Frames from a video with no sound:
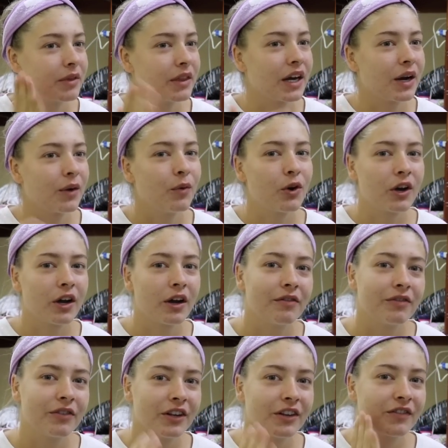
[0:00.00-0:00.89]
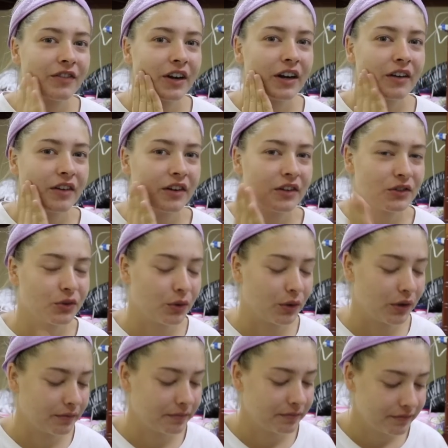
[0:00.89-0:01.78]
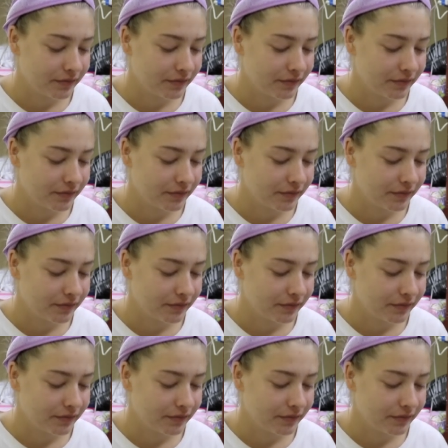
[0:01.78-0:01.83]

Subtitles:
Then I woke up feeling very, very sore.